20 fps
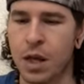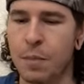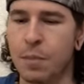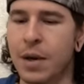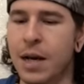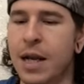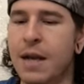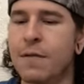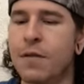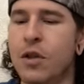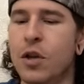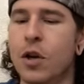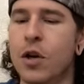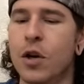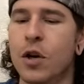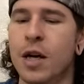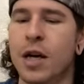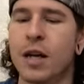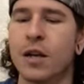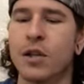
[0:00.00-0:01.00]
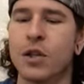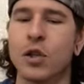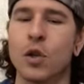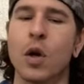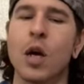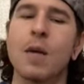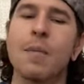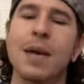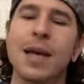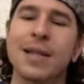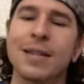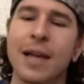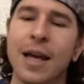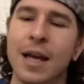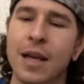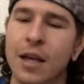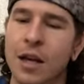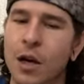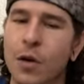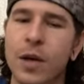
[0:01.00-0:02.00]
But even though you're kind of showing me, it's
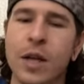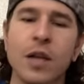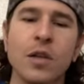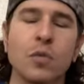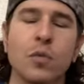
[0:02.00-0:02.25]
like, you know, it is